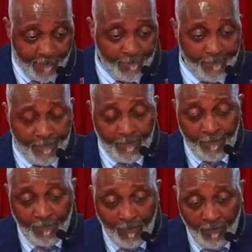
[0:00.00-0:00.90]
Yes,
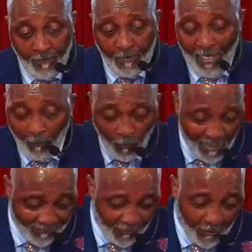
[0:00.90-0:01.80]
sir. I'm on
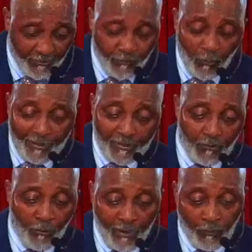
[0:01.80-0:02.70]
my third point,
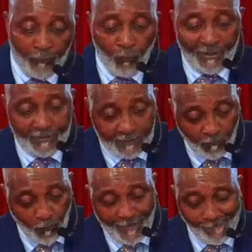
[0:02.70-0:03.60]
but we on the way
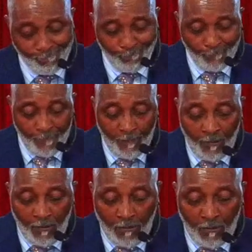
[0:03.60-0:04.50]
somewhere. Uh
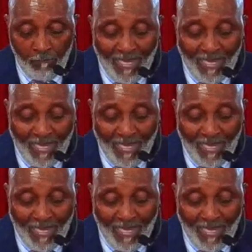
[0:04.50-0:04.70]
-huh.